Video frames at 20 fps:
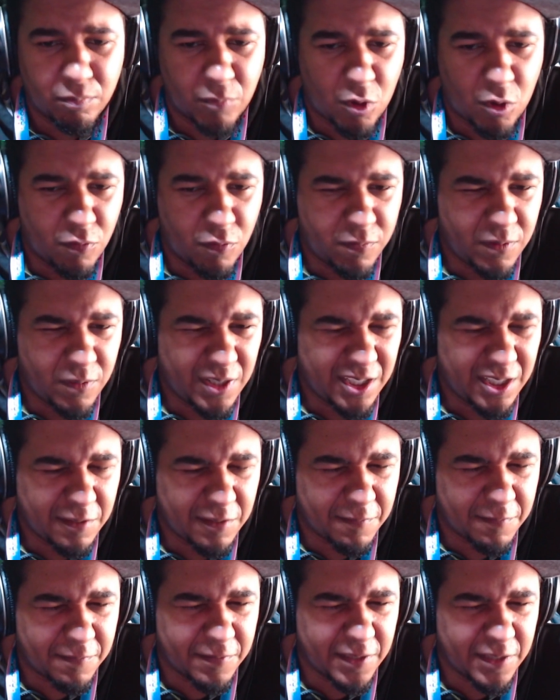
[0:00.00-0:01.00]
hopefully in
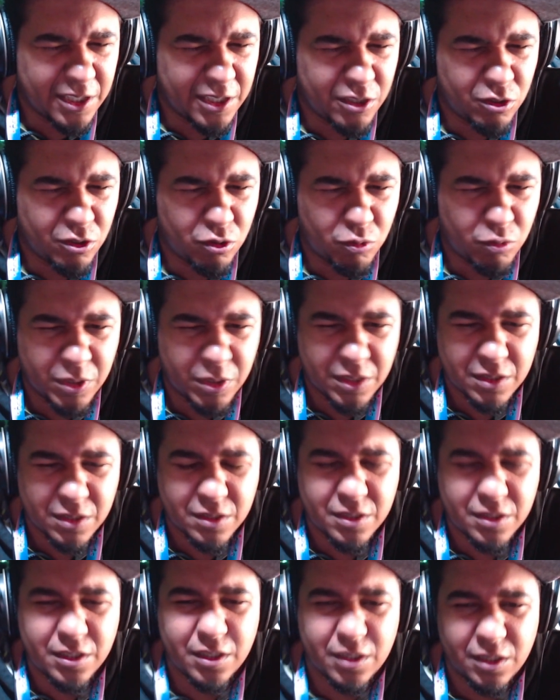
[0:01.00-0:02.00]
the video we can
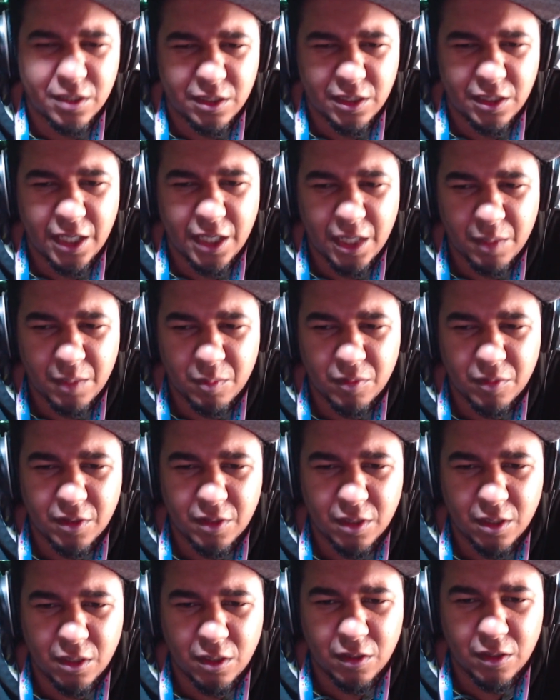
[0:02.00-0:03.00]
see the name of
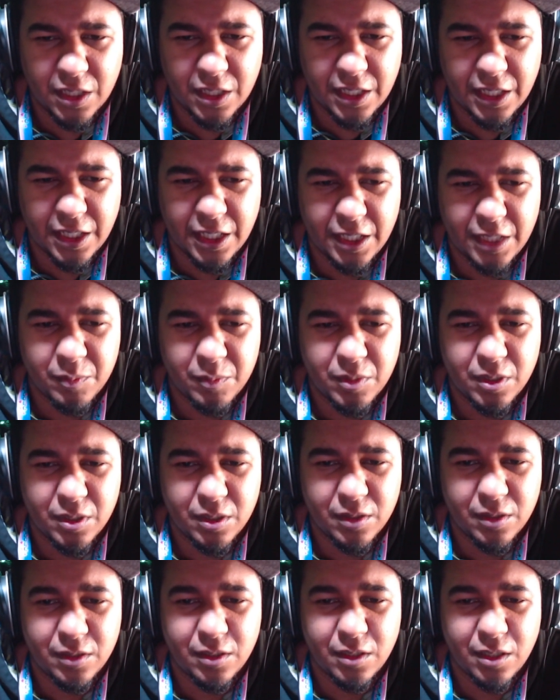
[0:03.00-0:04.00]
the game.
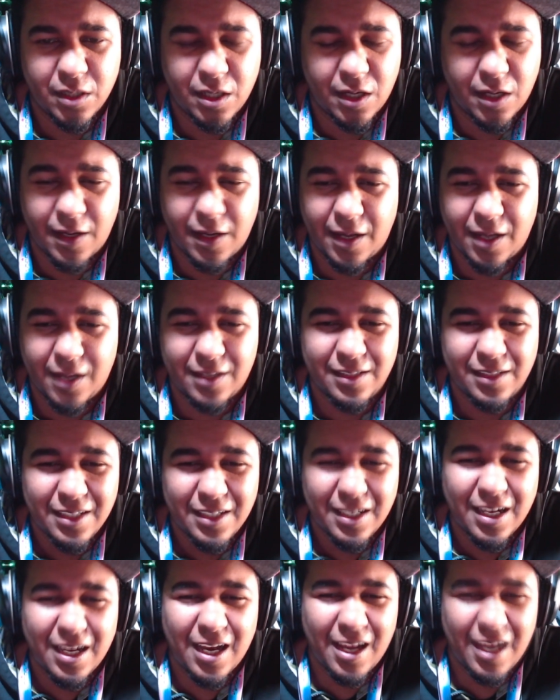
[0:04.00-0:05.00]

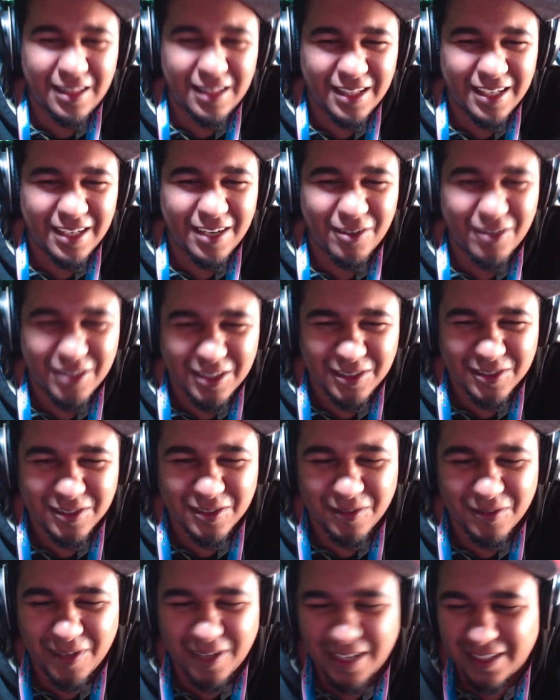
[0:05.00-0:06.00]
I did everything
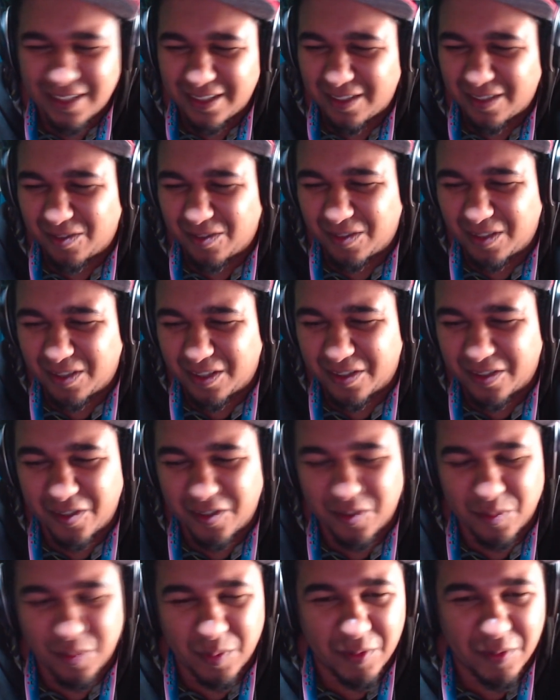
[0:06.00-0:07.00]
so fast, so
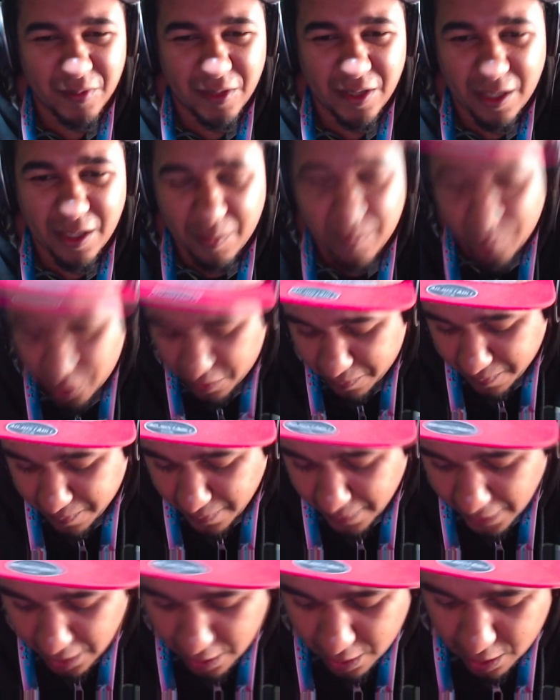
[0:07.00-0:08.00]
excuse me for that. But
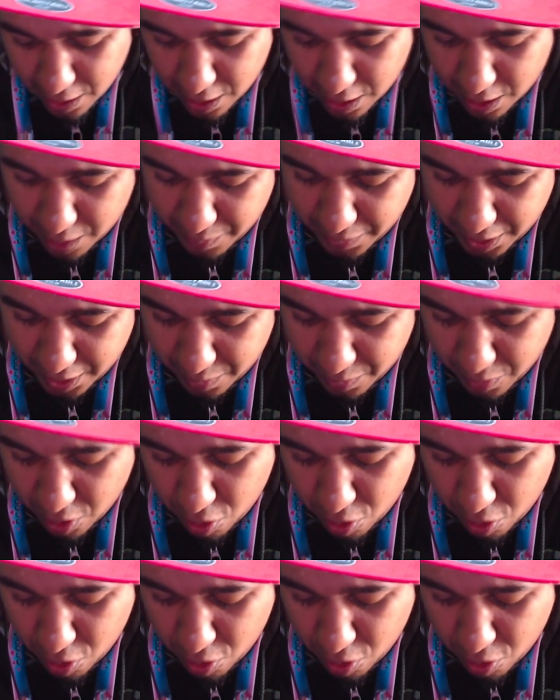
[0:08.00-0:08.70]
let me keep